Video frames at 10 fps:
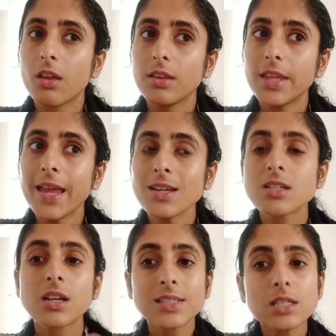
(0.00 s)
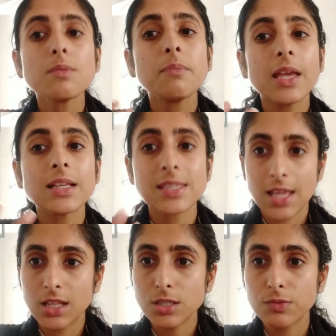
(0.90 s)
then does it make
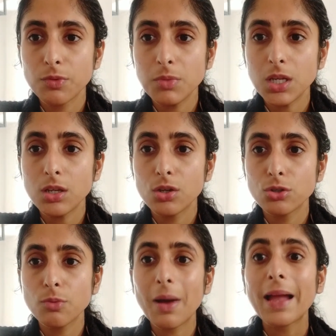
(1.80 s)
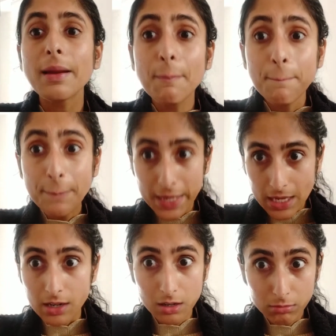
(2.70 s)
sense for me to buy a
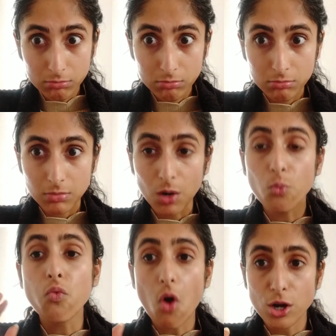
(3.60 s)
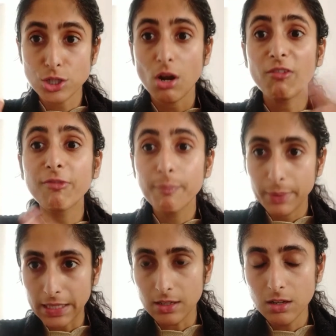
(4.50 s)
peel, a wash-off
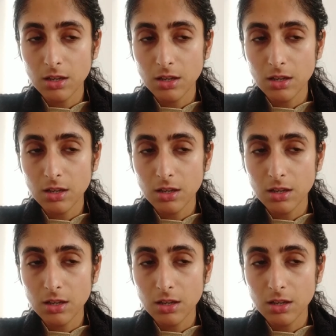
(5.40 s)
peel,